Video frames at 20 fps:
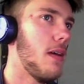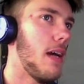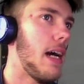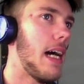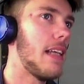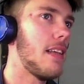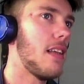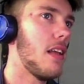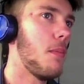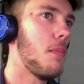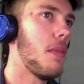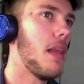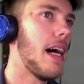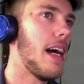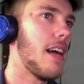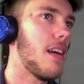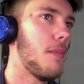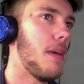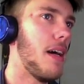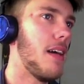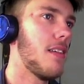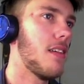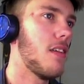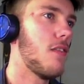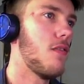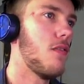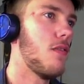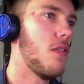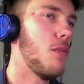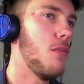adding a black mask
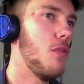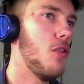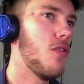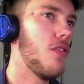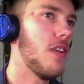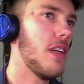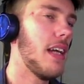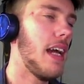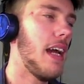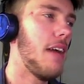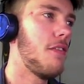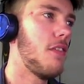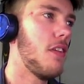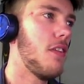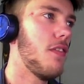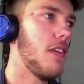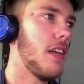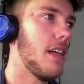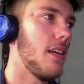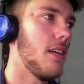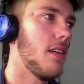and removing everything